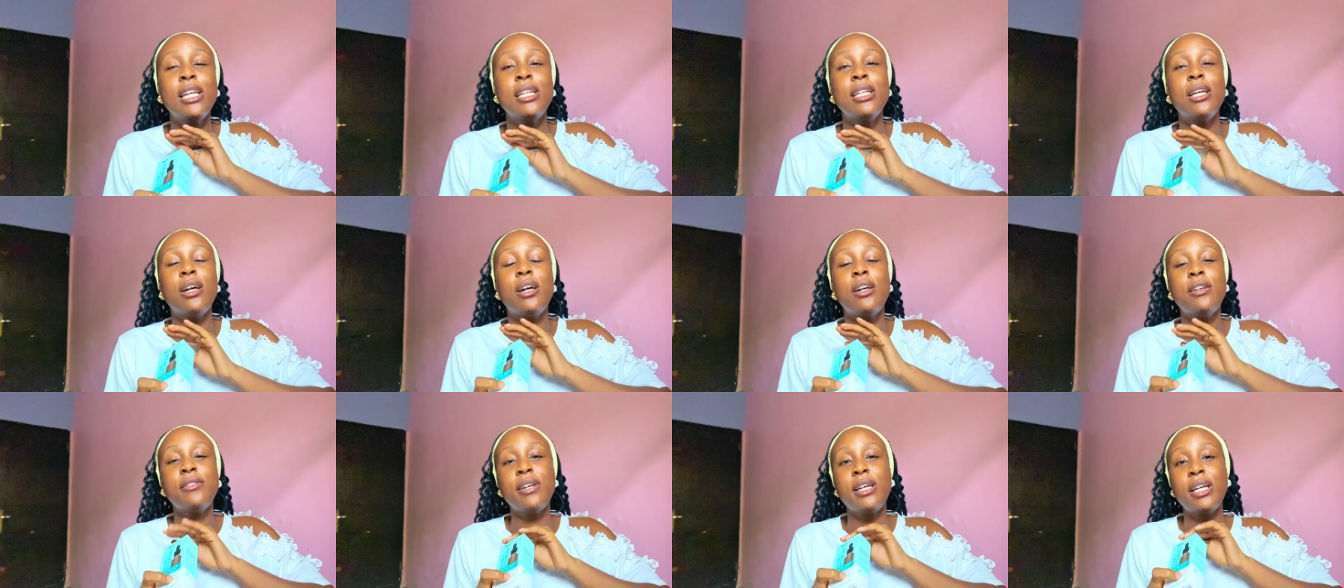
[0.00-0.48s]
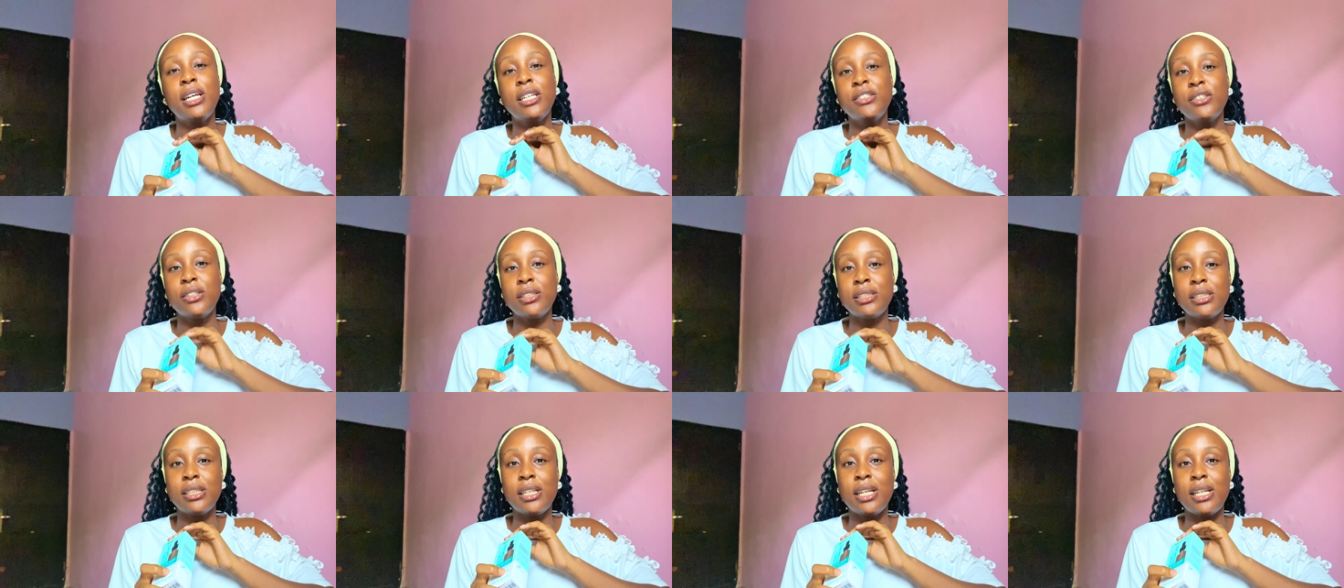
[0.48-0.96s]
Now alpha
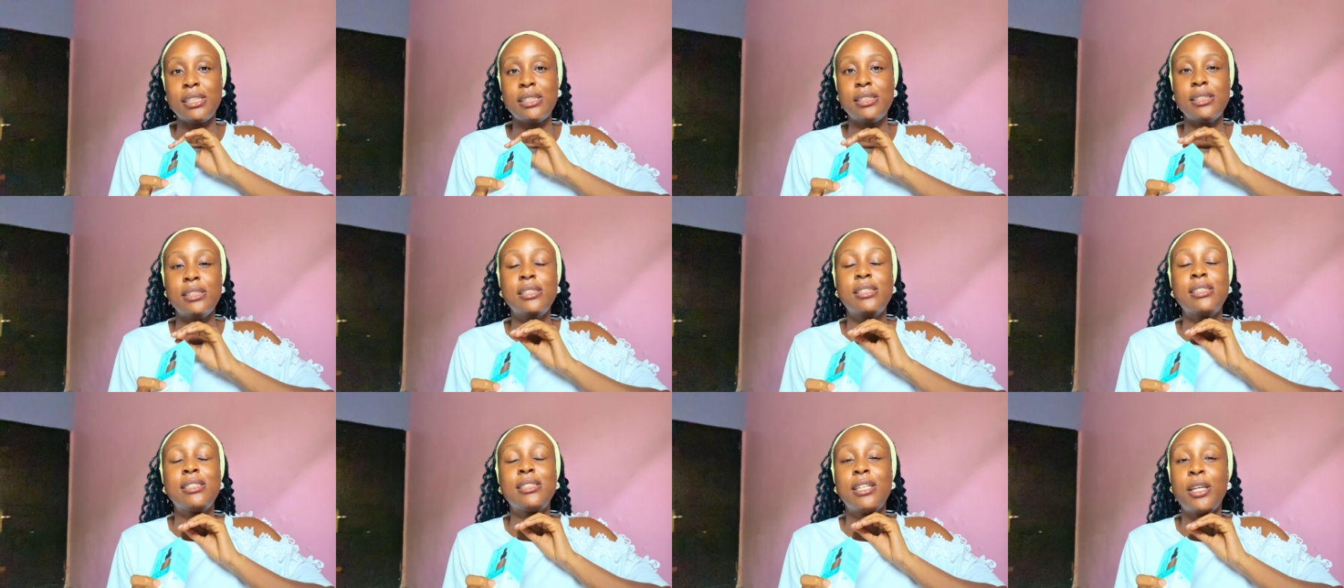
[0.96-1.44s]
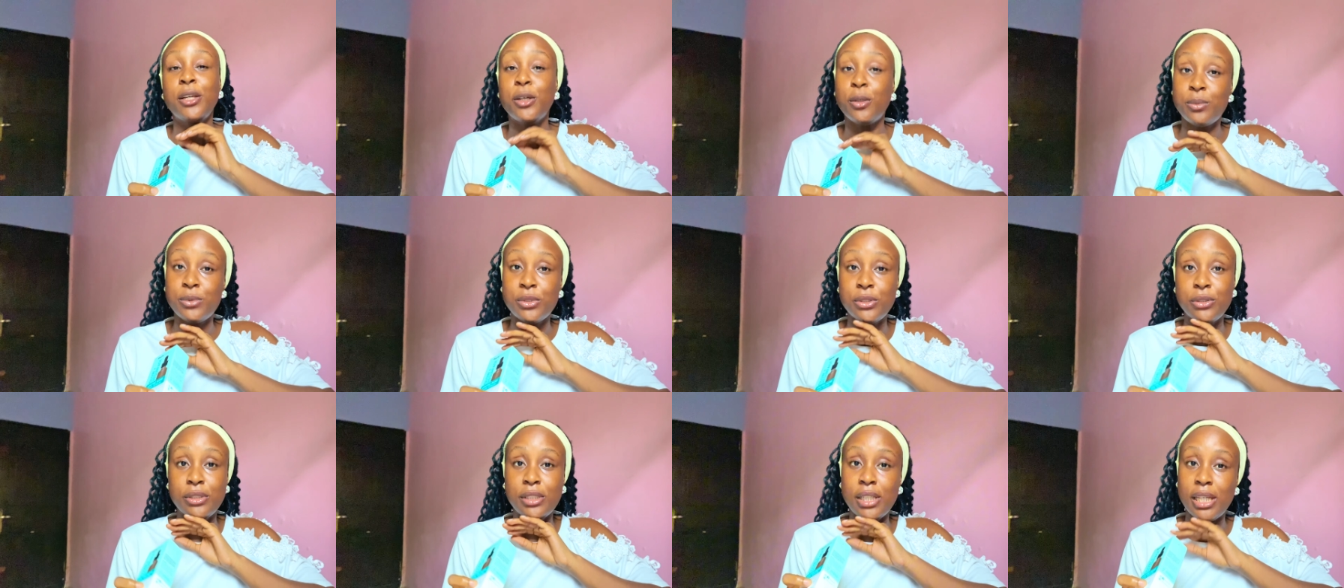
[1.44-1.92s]
hydroxy acids
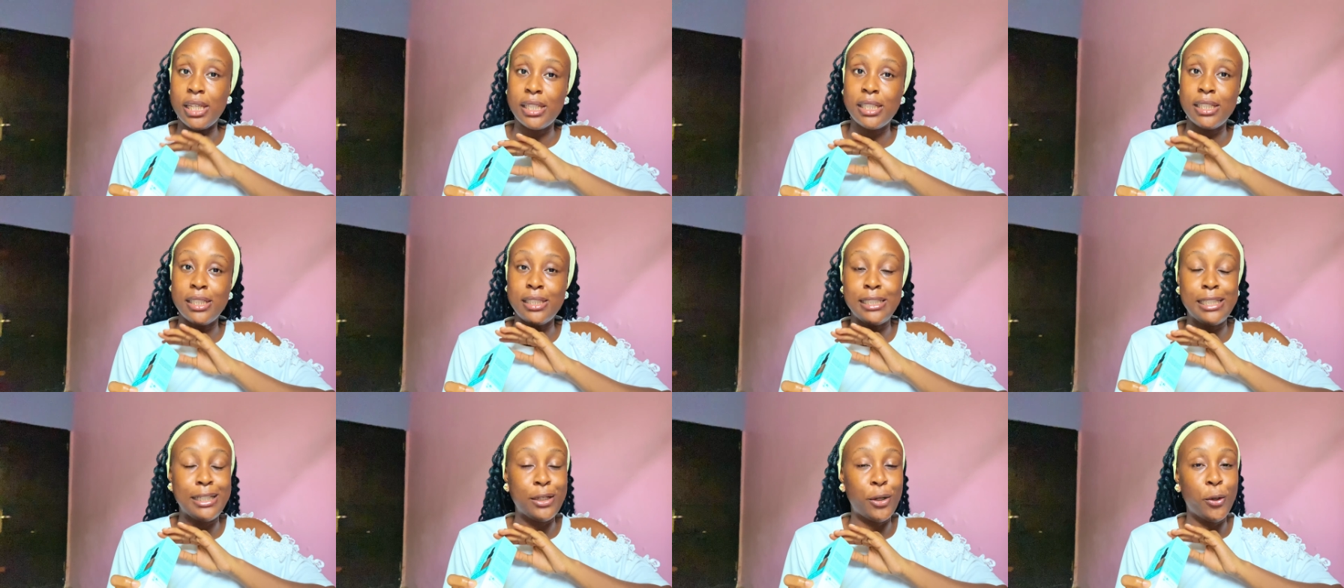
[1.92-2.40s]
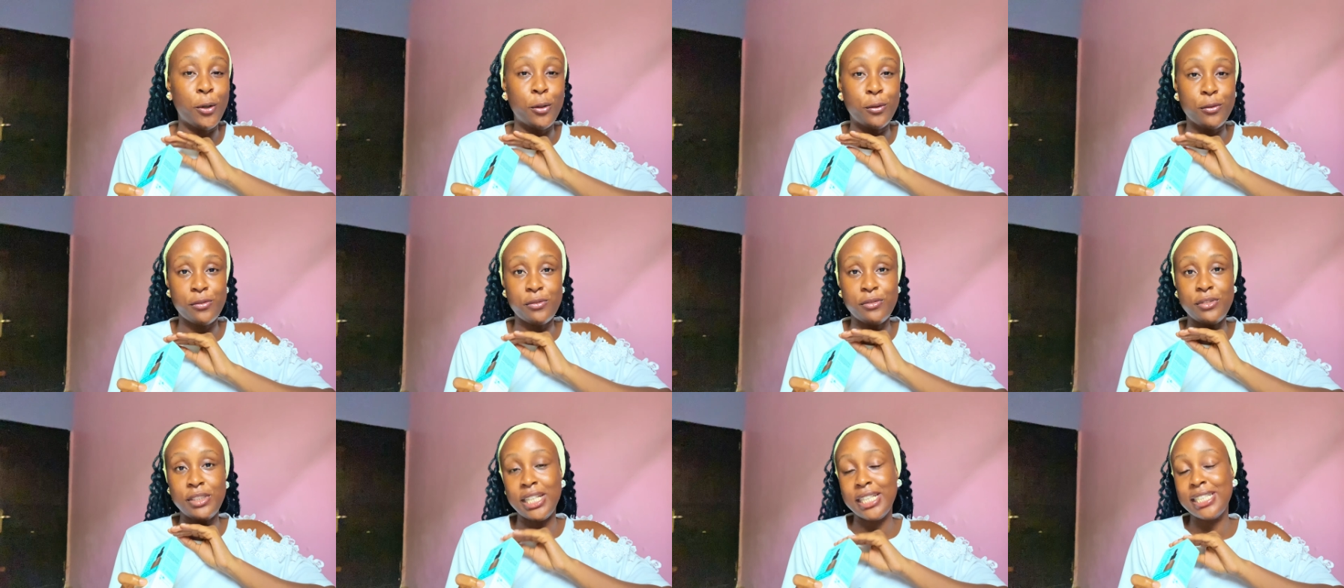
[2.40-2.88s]
help to take off
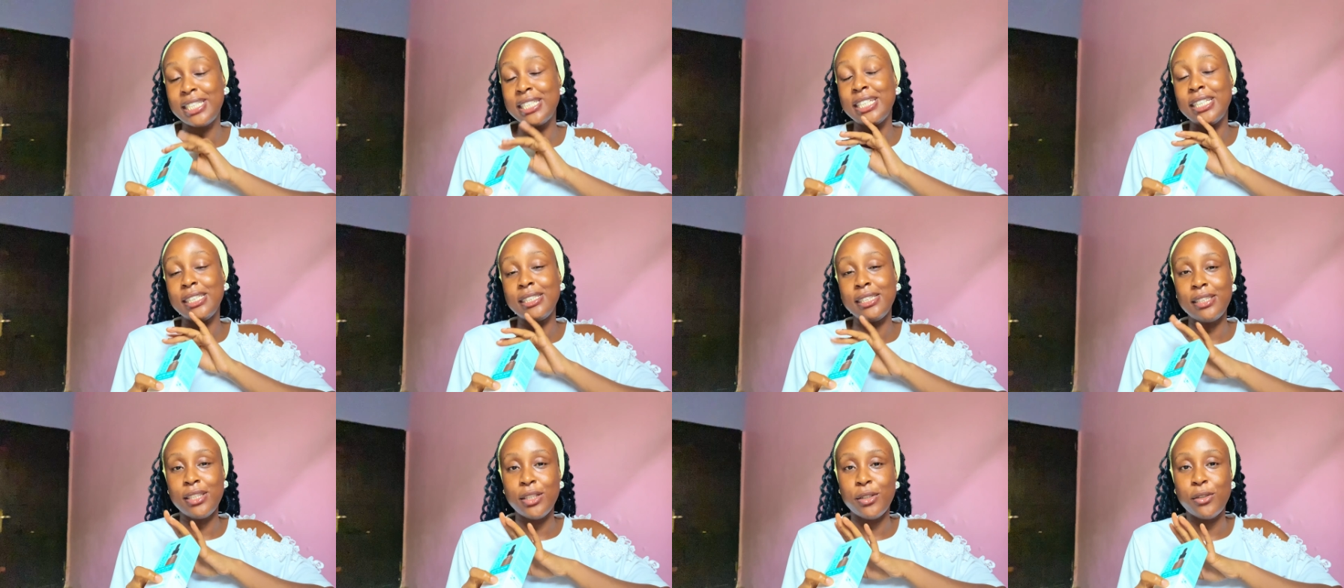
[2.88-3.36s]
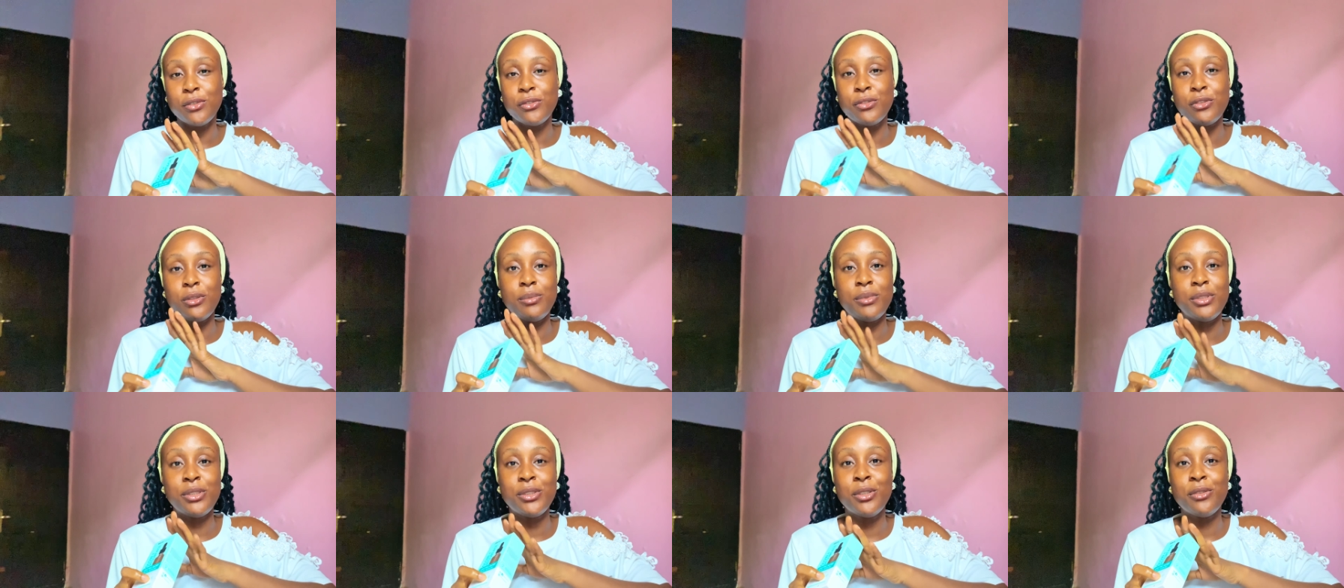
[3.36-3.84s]
dead skin cells
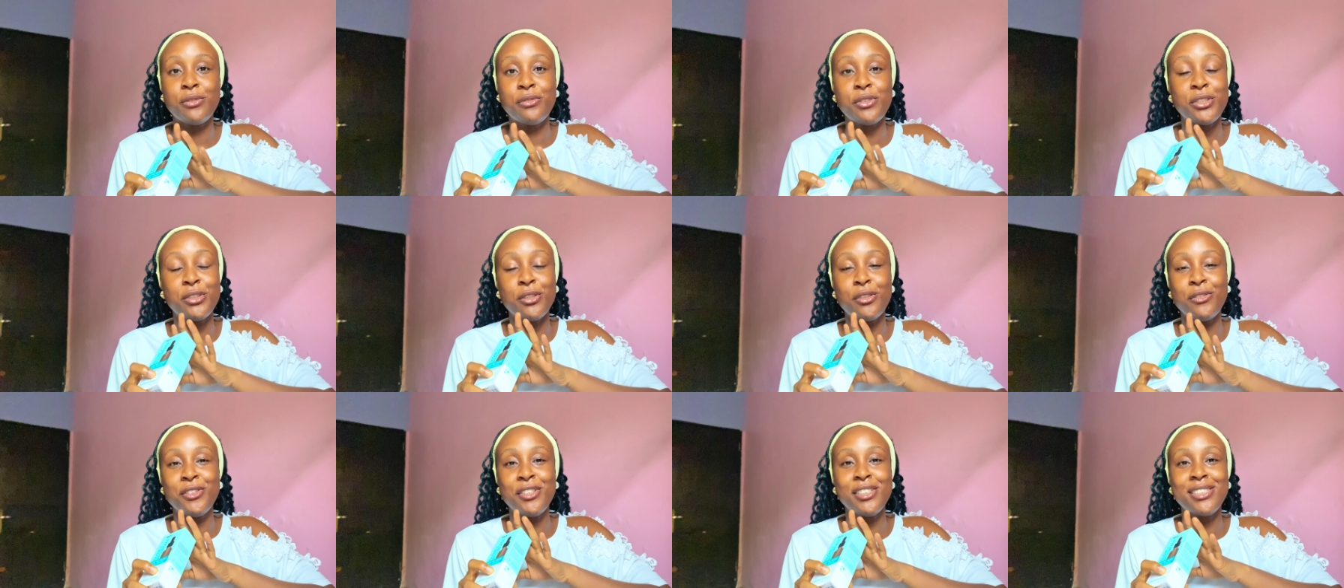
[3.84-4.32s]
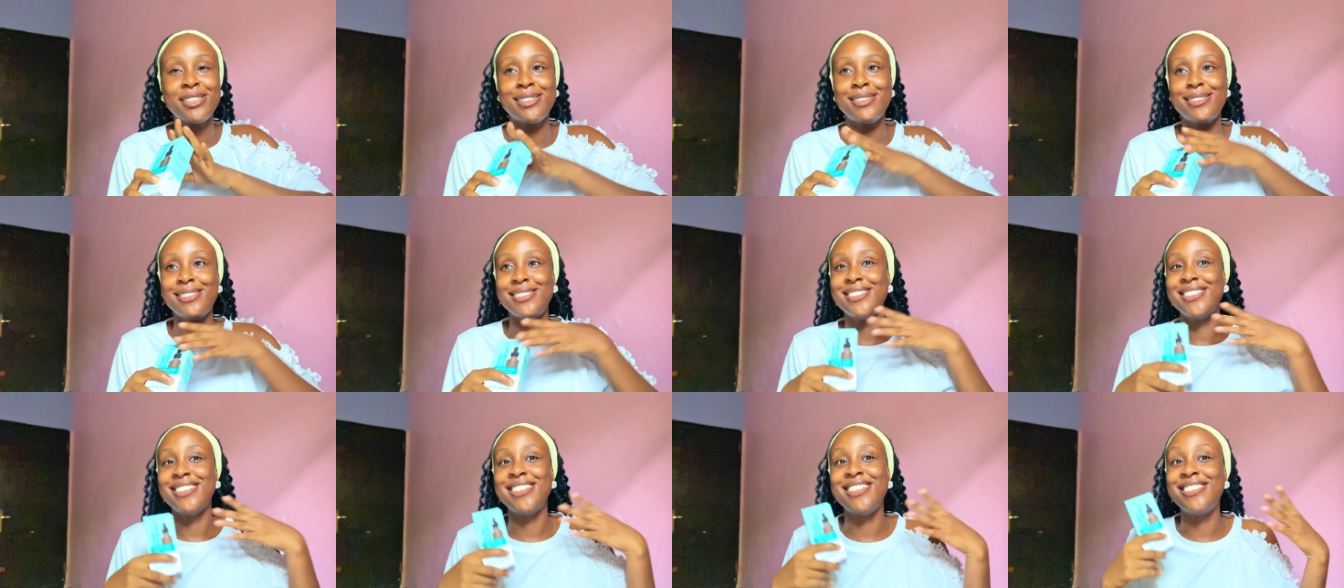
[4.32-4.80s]
from the surface of your
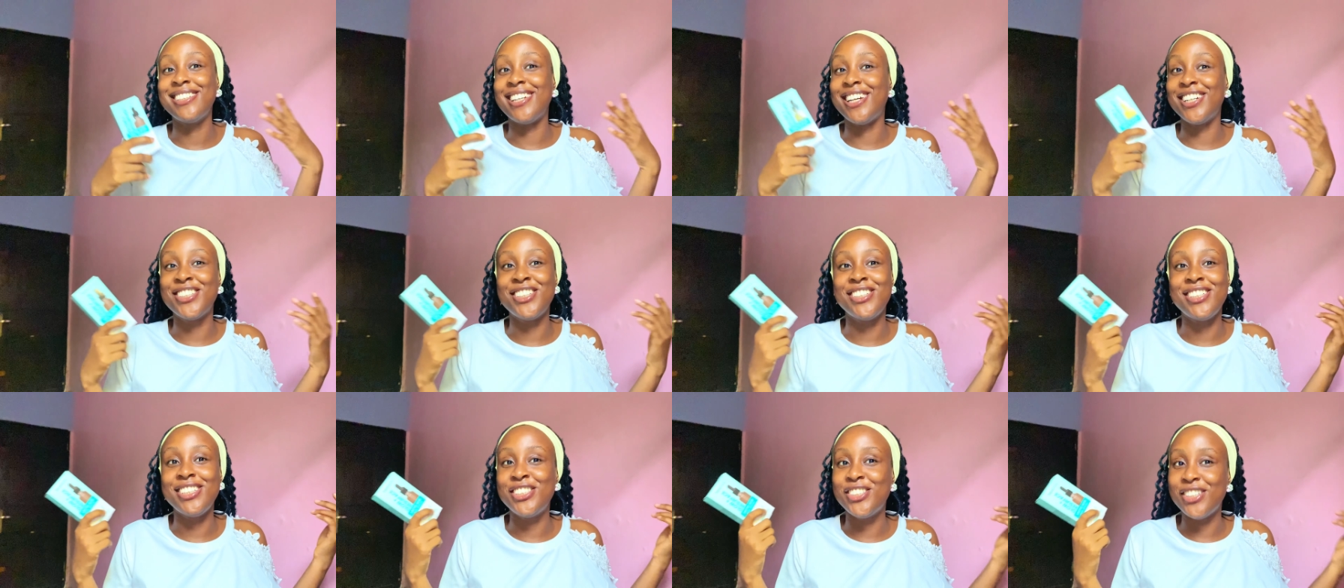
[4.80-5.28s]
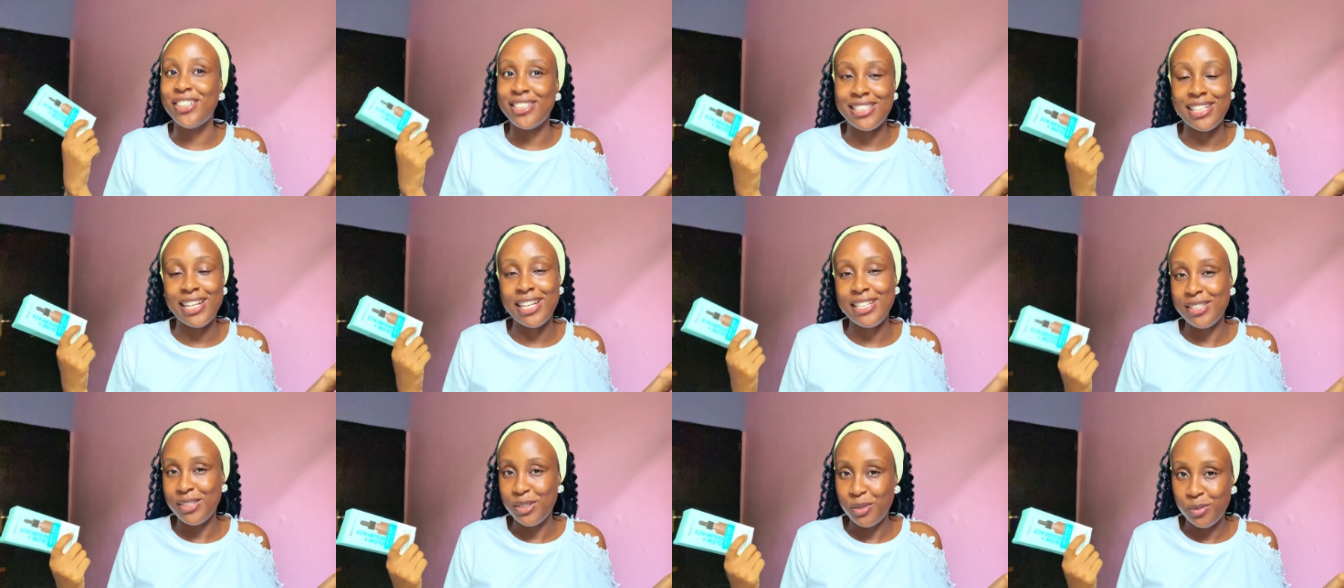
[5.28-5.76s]
skin. It's actually just
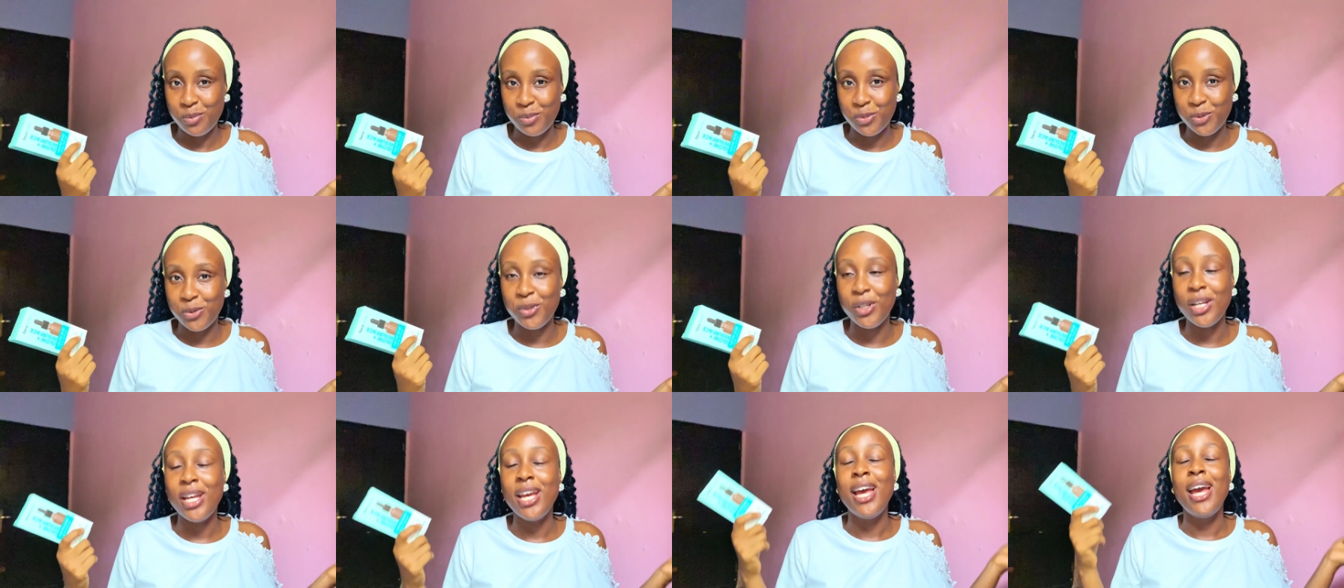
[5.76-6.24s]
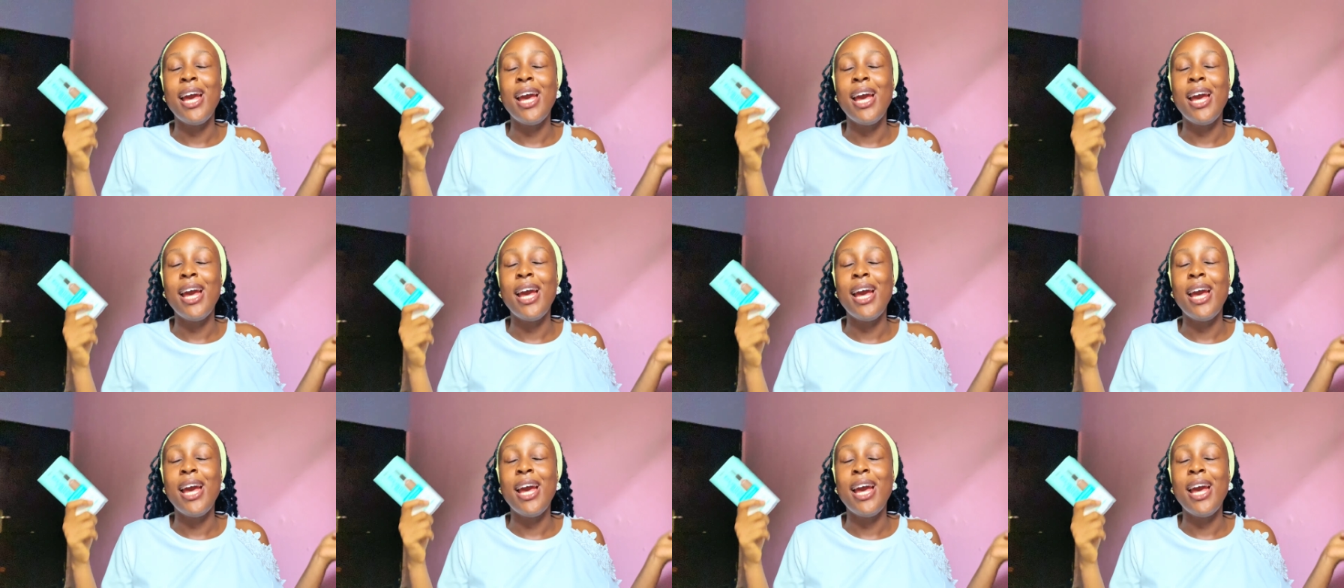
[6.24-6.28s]
that simple.